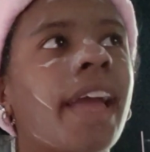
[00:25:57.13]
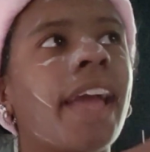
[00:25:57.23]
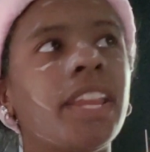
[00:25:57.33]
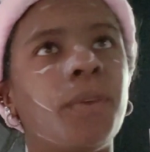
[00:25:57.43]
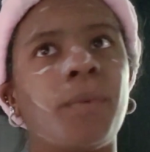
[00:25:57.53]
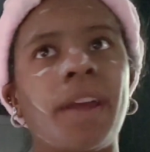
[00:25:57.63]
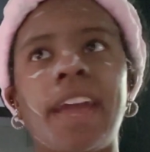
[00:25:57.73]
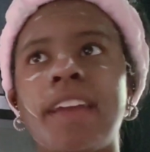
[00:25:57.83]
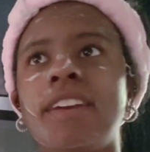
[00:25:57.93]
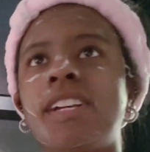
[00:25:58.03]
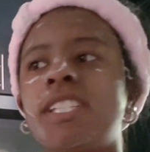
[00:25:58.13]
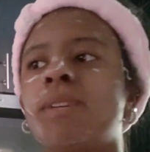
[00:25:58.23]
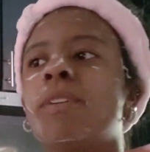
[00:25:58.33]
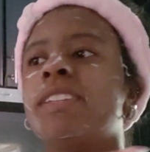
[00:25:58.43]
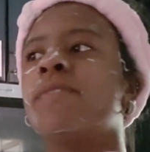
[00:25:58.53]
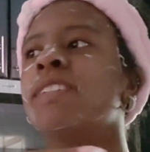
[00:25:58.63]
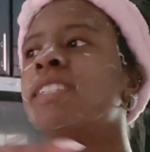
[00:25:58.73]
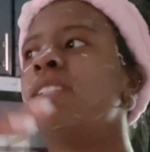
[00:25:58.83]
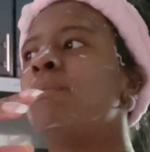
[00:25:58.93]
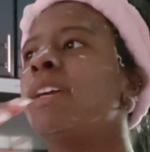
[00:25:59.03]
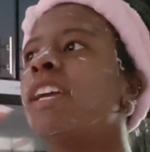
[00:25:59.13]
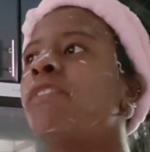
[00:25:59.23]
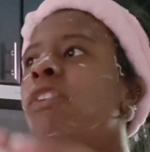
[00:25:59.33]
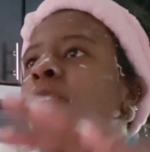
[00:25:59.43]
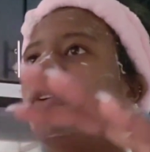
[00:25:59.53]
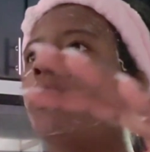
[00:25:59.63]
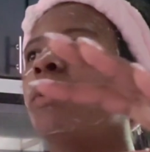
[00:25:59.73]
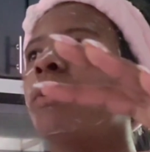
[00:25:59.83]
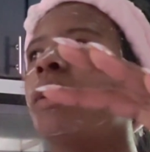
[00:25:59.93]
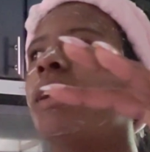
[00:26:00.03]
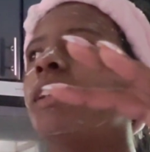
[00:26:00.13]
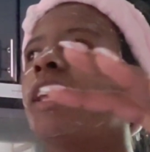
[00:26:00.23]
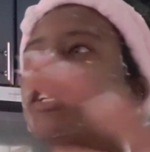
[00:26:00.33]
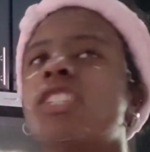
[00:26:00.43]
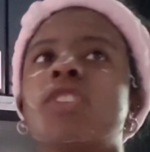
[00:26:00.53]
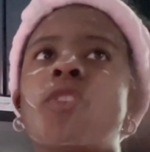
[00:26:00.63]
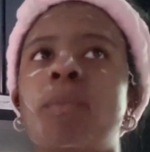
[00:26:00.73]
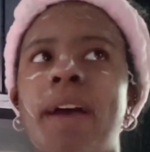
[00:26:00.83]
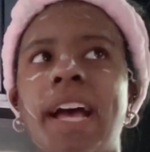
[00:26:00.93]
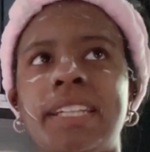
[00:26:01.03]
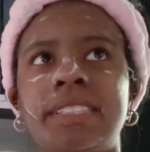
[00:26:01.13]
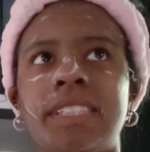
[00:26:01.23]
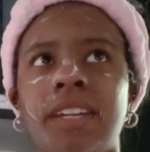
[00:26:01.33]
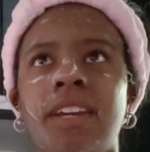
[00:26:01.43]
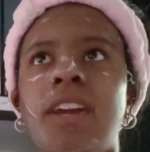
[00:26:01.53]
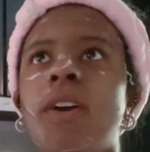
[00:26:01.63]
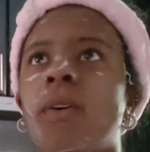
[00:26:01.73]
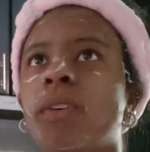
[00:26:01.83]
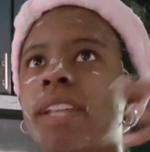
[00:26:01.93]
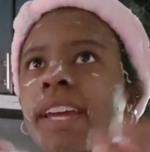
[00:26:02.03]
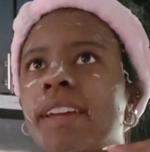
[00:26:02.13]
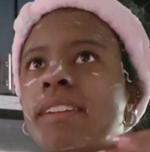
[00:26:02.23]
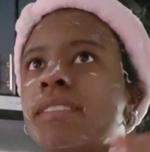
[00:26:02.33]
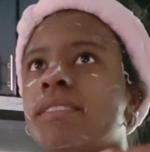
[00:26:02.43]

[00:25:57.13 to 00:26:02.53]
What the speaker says: anyway. So what difference does it make if you're like, just scroll past it, or like,